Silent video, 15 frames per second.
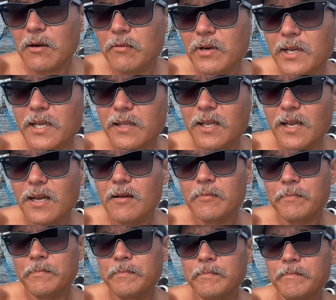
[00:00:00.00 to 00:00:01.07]
and we're gonna get down.
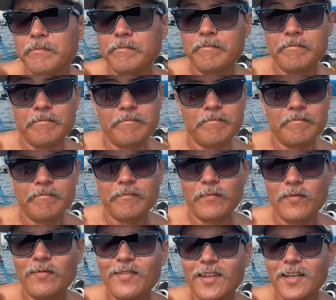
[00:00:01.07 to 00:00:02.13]

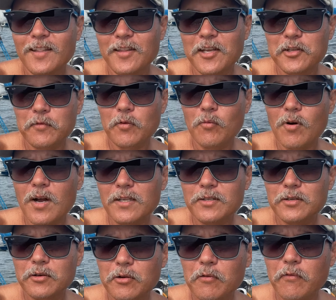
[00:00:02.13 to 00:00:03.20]
Thanks for
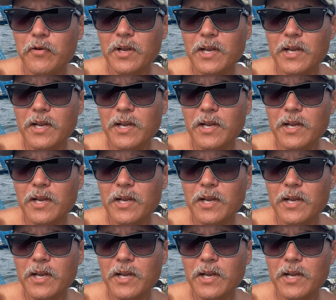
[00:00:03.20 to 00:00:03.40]
watching. Don't